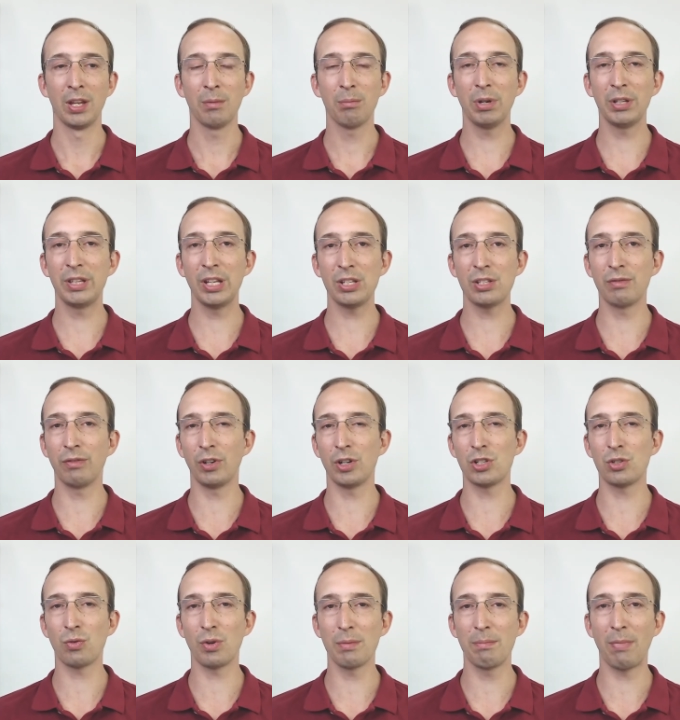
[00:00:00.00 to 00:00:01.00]
But this
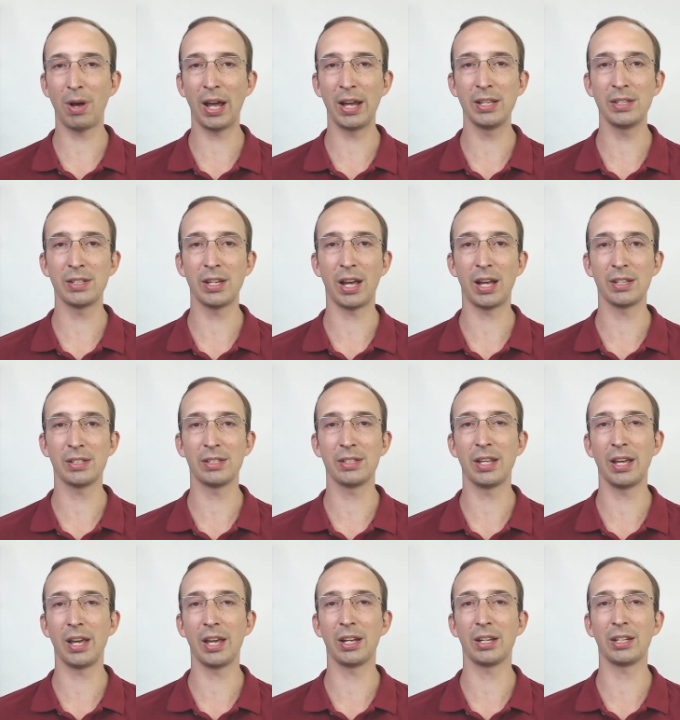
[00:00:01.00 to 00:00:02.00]
verse reminds us
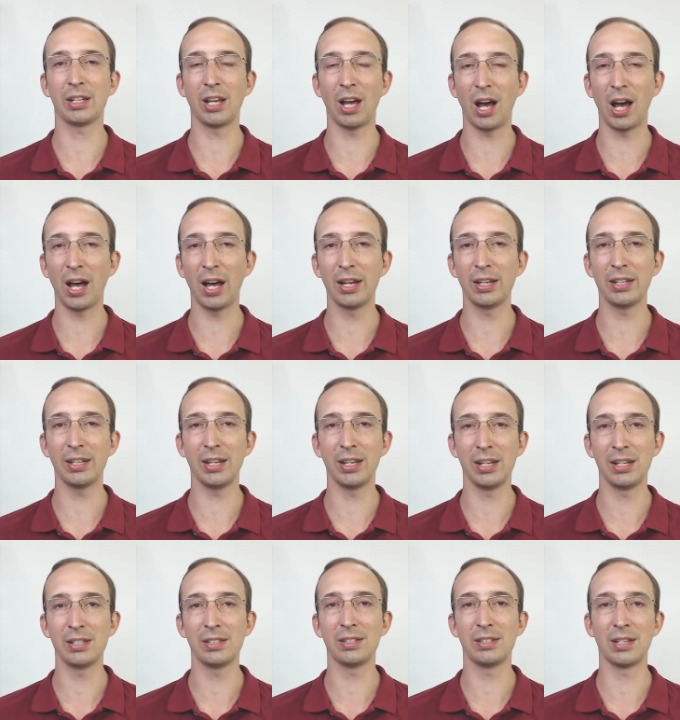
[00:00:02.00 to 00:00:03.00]
that God
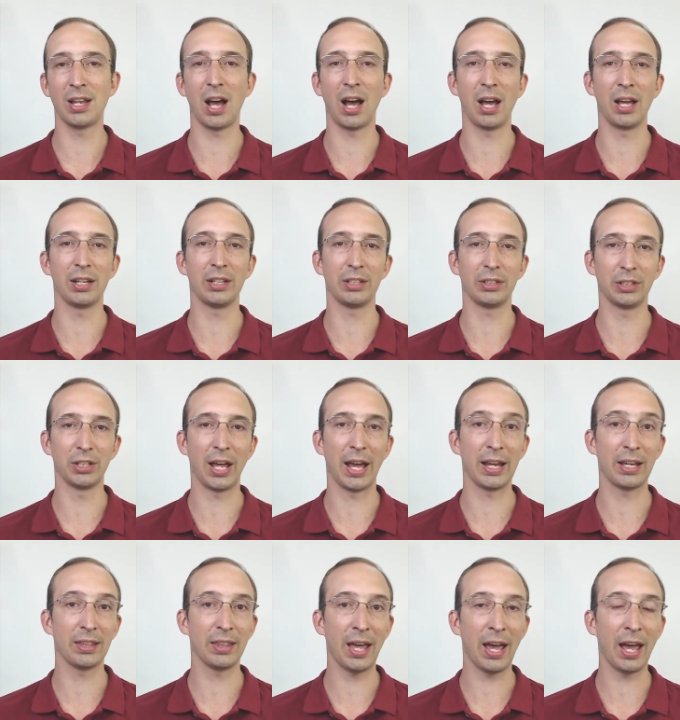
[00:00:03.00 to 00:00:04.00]
is not
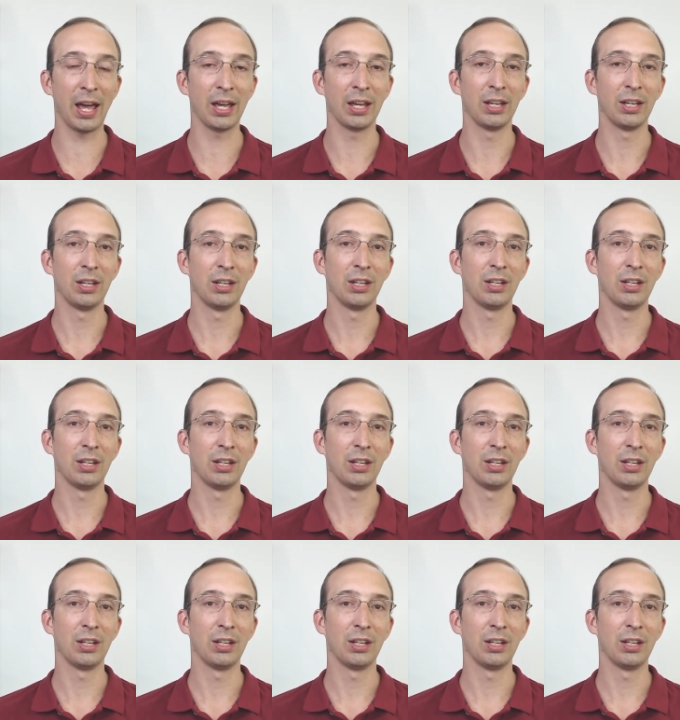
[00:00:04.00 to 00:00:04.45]
like that.